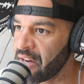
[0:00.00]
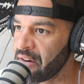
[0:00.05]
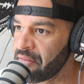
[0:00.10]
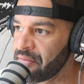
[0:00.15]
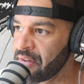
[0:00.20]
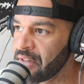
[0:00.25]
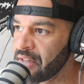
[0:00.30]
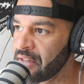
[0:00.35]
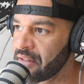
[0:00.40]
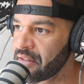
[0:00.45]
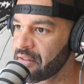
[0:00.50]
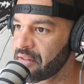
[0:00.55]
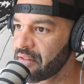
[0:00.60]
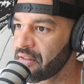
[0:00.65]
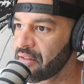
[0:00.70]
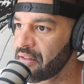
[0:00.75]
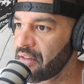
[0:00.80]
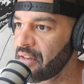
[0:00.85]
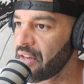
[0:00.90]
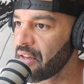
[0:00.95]
benefit,
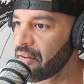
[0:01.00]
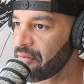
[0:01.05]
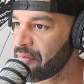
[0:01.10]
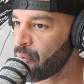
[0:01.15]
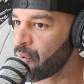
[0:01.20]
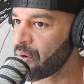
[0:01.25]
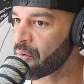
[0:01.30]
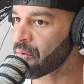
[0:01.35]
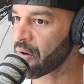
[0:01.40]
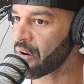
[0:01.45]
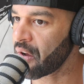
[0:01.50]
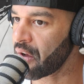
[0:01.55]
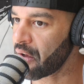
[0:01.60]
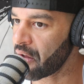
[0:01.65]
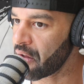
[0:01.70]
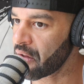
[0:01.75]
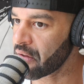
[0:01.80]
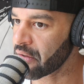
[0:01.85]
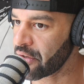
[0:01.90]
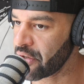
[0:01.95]
if we were
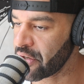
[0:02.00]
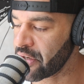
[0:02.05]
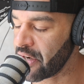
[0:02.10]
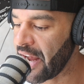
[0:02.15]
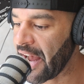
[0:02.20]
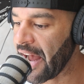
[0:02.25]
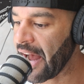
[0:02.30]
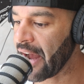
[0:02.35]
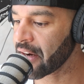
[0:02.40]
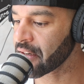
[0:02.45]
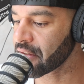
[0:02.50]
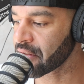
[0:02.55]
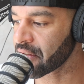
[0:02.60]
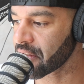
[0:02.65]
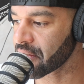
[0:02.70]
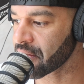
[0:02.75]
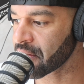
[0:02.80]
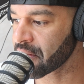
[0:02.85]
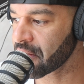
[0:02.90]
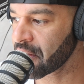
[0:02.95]
all good
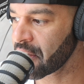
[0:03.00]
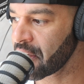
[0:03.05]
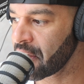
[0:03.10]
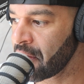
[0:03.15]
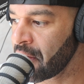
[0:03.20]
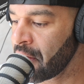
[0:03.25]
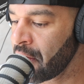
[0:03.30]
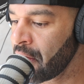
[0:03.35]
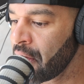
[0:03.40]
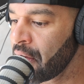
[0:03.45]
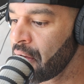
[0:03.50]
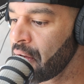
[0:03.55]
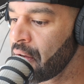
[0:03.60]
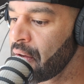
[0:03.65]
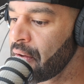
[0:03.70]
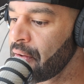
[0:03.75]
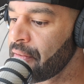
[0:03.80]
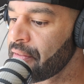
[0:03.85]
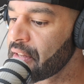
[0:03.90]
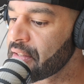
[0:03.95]
actors,
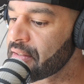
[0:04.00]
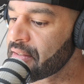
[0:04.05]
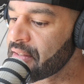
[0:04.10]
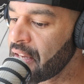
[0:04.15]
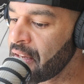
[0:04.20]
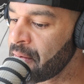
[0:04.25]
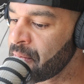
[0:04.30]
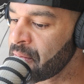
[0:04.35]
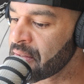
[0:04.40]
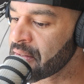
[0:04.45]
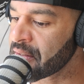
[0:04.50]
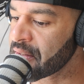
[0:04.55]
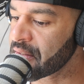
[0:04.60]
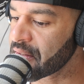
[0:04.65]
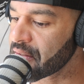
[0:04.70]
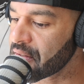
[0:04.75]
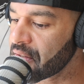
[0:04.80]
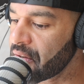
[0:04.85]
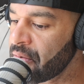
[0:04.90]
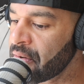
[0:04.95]
the same is
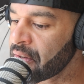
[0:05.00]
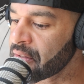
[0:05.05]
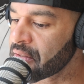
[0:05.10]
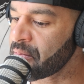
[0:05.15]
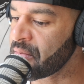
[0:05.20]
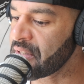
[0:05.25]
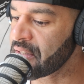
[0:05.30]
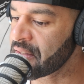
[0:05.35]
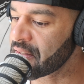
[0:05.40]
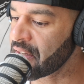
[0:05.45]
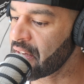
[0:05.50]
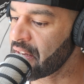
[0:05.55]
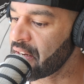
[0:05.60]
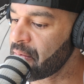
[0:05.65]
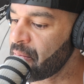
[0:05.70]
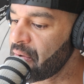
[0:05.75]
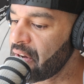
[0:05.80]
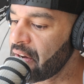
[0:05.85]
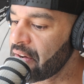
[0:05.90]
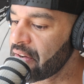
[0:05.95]
going to be
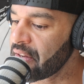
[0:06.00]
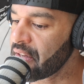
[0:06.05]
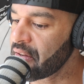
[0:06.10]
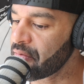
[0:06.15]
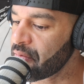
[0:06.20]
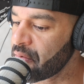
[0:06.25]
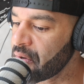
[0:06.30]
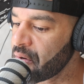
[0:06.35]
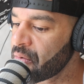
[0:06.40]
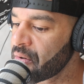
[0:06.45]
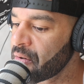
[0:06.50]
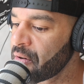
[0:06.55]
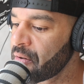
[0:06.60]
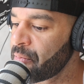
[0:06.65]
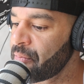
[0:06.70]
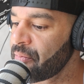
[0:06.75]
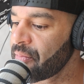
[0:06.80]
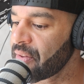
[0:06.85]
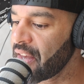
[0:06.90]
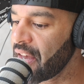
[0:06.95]
said about if we were
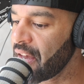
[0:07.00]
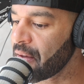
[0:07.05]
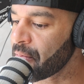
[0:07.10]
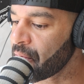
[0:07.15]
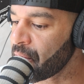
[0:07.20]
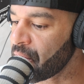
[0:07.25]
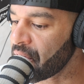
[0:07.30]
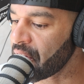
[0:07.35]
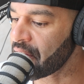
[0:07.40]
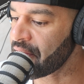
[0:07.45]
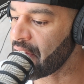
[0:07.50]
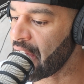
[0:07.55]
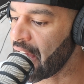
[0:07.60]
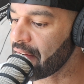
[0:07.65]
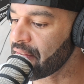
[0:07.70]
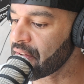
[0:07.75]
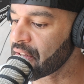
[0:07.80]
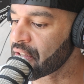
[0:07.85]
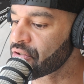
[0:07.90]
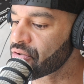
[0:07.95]
capable of
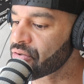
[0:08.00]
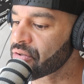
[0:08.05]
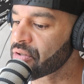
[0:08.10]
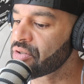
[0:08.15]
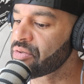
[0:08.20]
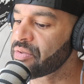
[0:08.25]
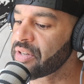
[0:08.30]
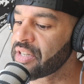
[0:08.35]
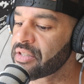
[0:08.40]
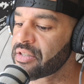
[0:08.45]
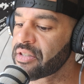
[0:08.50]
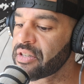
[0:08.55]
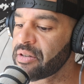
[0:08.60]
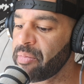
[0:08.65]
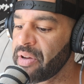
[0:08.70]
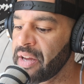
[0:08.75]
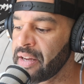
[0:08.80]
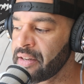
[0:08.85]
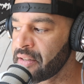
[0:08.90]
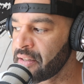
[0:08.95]
having true
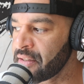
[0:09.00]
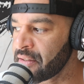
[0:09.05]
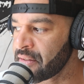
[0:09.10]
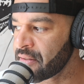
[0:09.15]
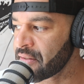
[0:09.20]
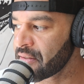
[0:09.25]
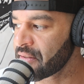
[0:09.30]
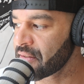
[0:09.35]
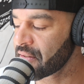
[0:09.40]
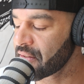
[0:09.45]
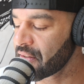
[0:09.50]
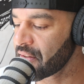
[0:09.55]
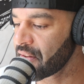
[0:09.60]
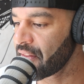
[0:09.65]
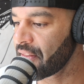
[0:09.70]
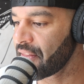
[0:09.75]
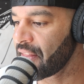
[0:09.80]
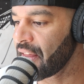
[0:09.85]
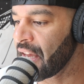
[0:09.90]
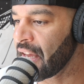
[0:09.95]
interdependence,
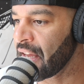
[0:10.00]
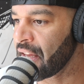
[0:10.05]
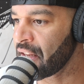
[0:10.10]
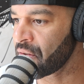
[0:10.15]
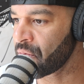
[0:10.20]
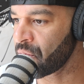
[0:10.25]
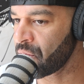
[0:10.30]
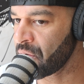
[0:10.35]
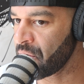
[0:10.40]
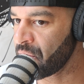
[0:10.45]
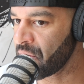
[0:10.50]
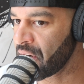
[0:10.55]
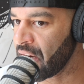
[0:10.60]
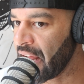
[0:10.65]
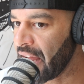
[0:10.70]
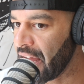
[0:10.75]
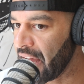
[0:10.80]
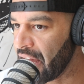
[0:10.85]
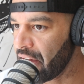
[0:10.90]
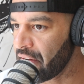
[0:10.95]
then we would
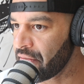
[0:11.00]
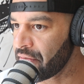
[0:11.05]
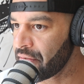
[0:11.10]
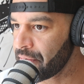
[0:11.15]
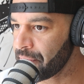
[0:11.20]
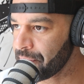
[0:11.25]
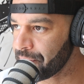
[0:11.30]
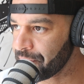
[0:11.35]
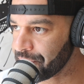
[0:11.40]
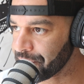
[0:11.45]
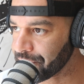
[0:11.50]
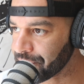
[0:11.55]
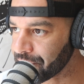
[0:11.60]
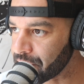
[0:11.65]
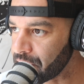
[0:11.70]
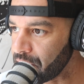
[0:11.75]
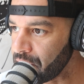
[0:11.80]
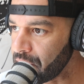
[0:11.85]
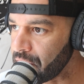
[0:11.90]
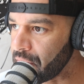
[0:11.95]
have
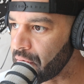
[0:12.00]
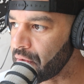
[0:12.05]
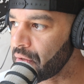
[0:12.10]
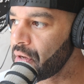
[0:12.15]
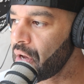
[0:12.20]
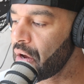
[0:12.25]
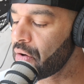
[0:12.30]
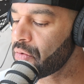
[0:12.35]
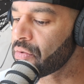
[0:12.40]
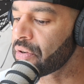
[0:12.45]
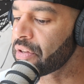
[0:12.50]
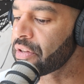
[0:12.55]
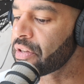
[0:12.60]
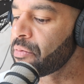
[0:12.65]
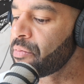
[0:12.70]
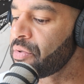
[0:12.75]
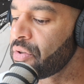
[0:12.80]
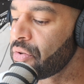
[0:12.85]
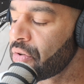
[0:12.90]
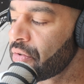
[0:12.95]
a really
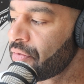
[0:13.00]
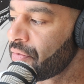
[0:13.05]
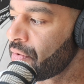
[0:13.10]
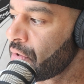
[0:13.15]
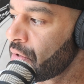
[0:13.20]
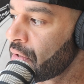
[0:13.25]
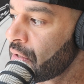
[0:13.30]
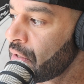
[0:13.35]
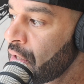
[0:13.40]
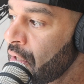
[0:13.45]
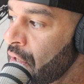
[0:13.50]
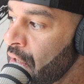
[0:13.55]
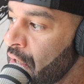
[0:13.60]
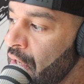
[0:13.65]
beautiful